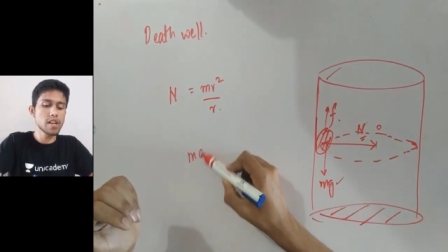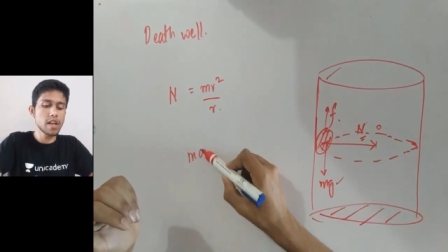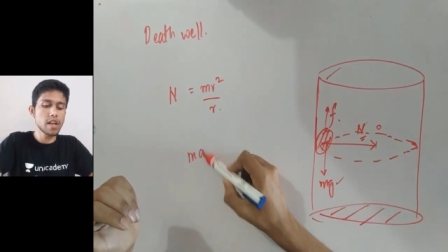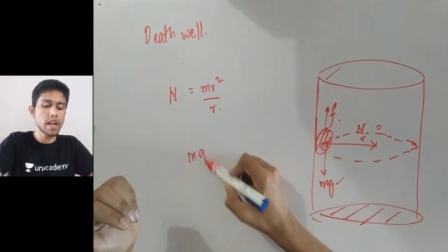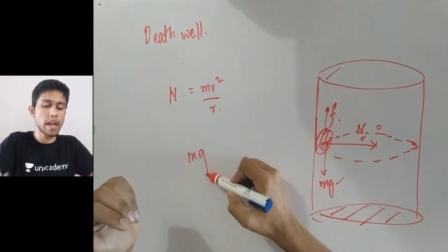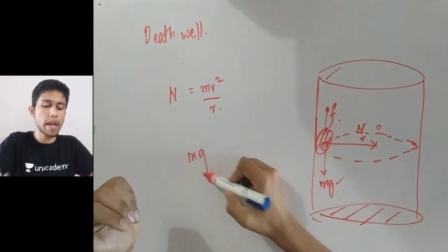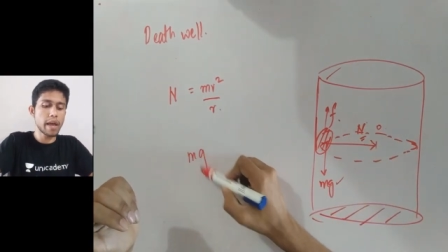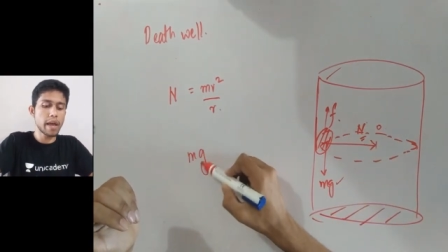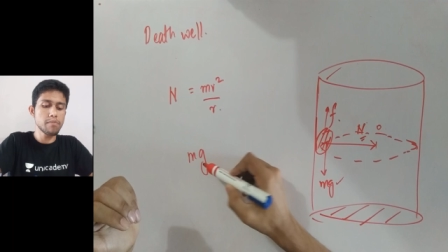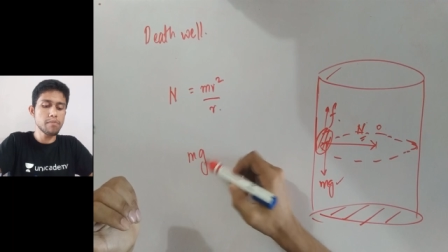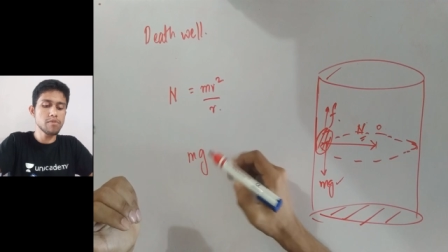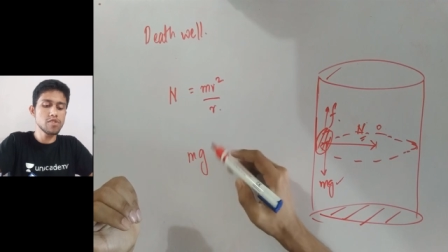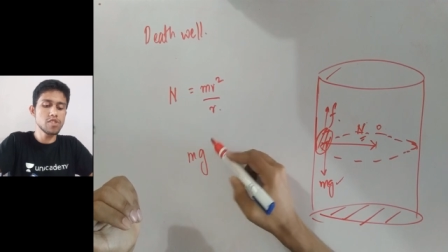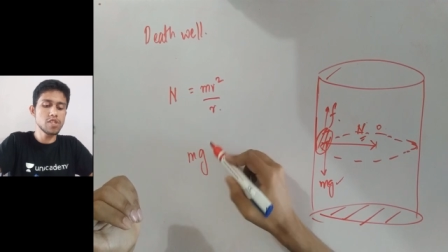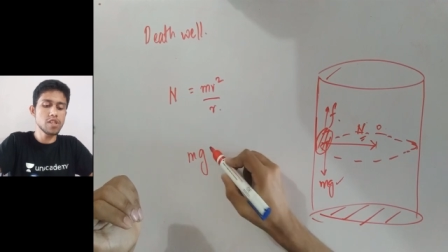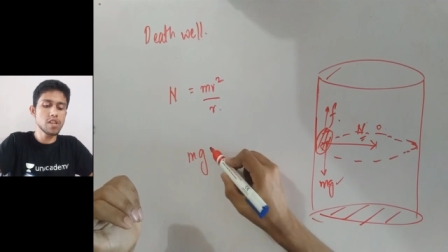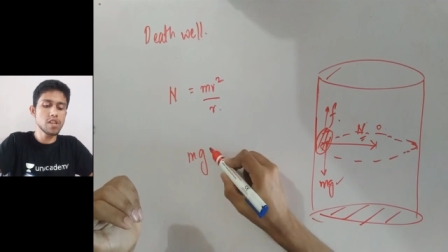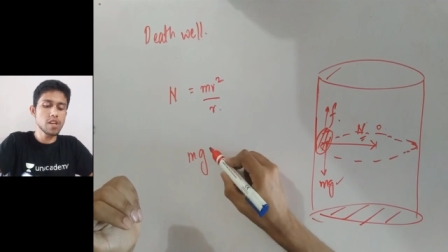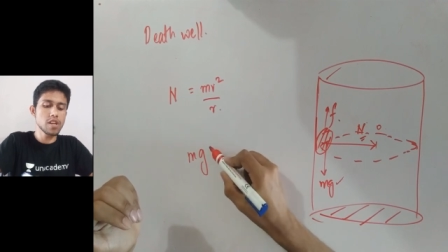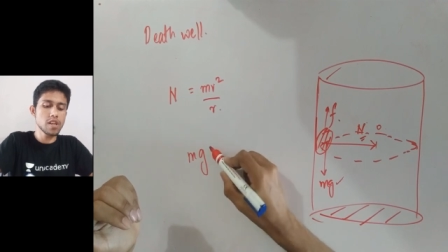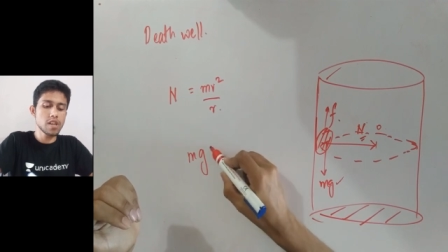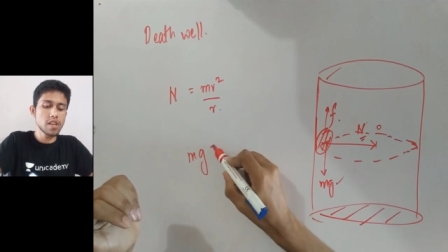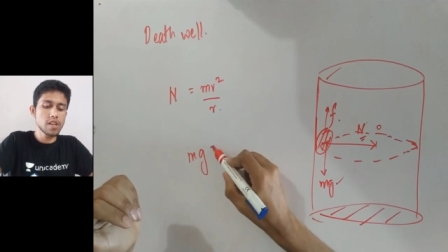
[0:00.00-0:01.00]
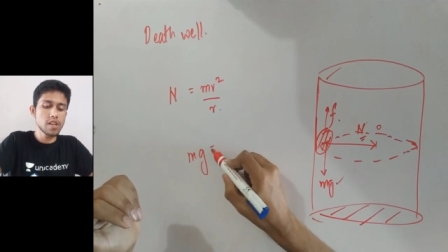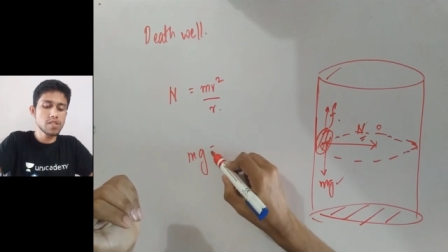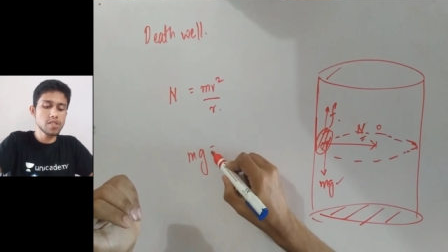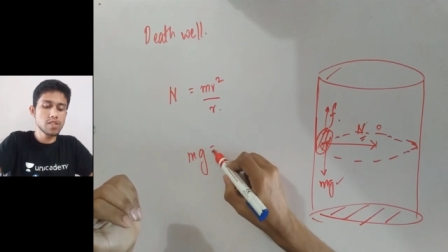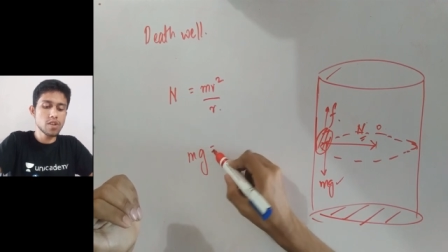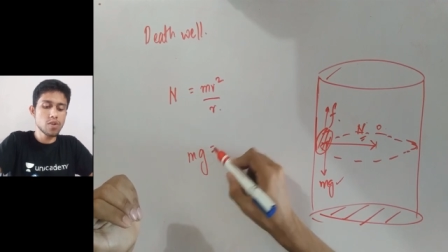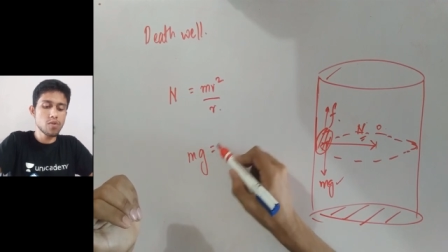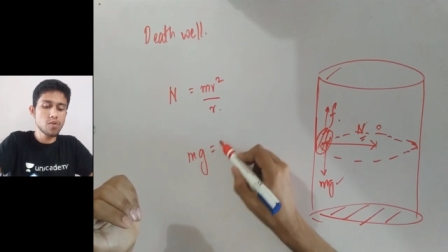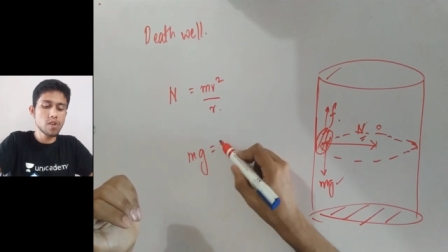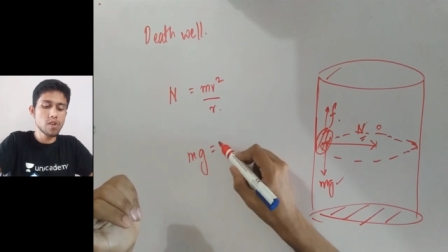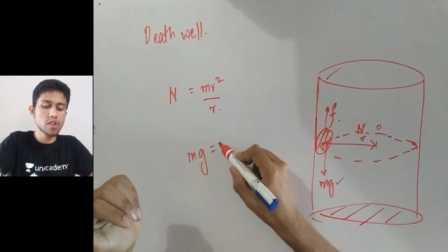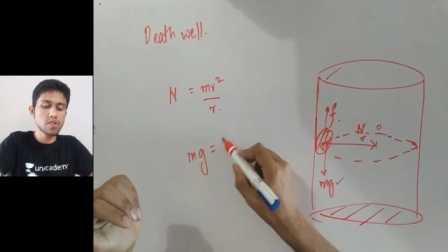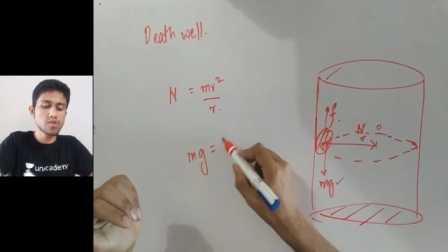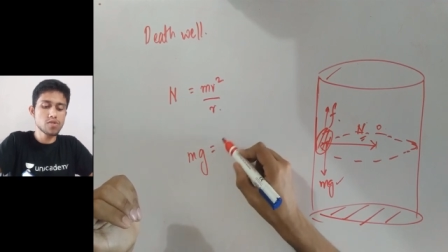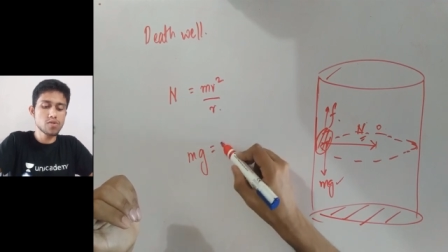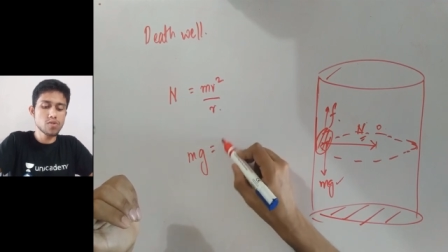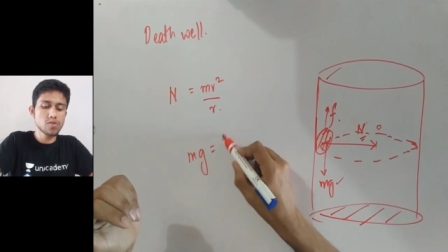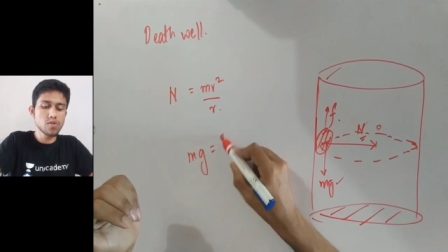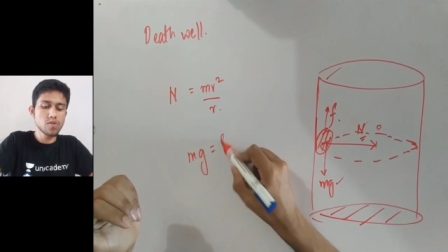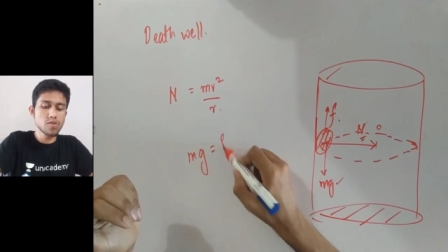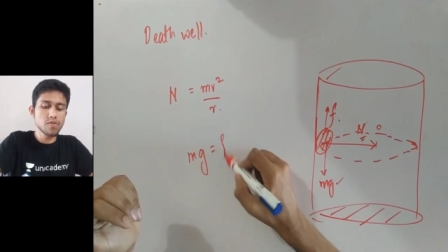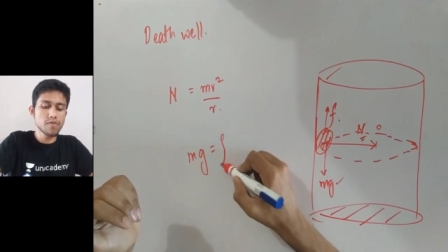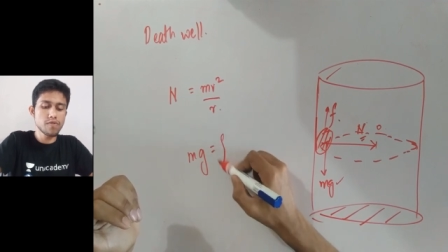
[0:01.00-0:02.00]
mg is equals
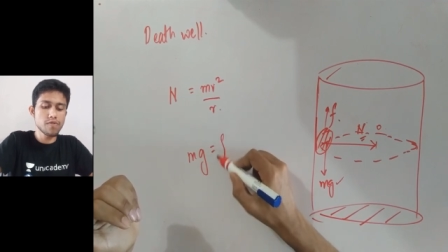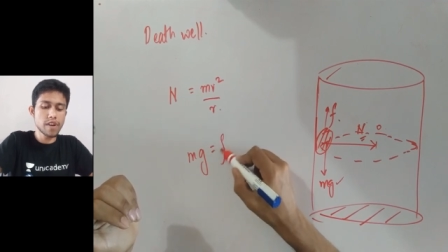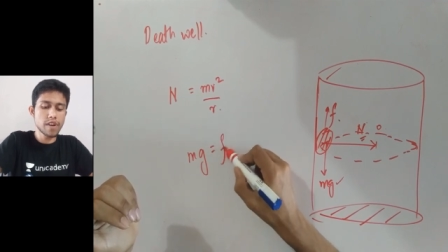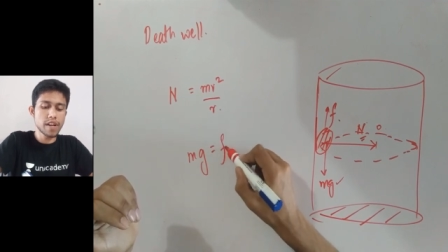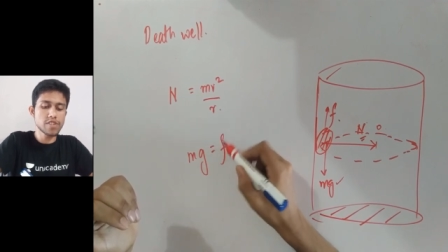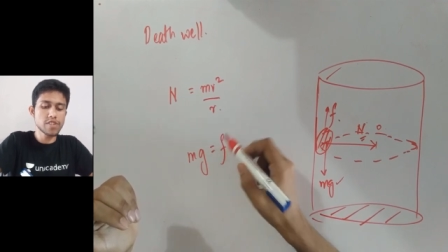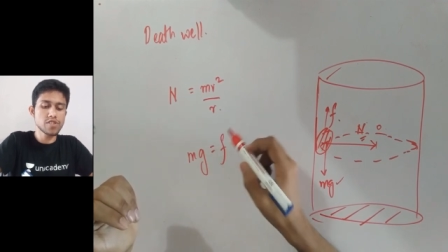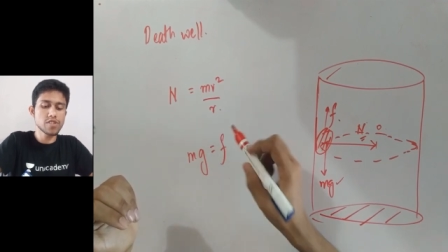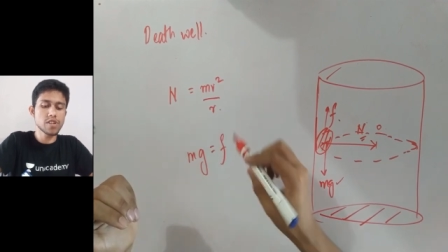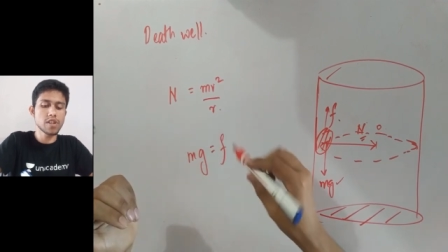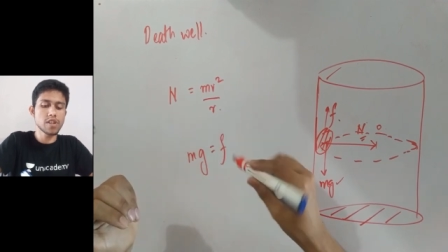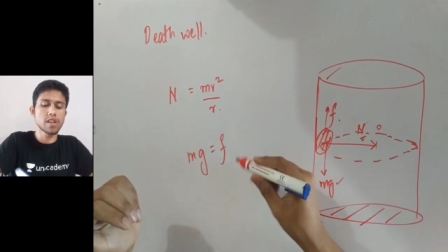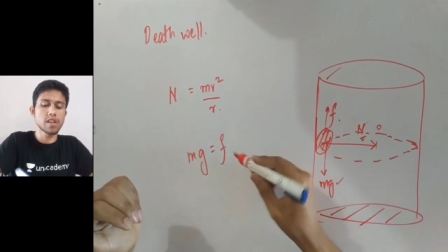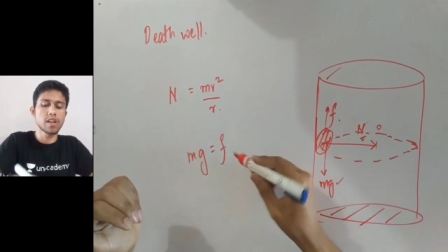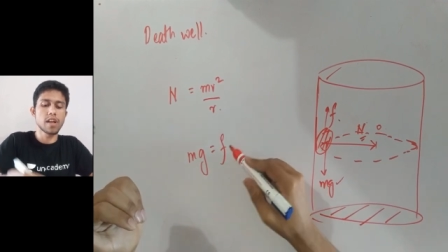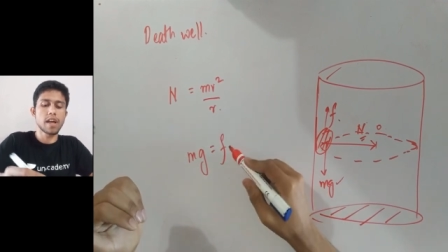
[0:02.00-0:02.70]
to friction,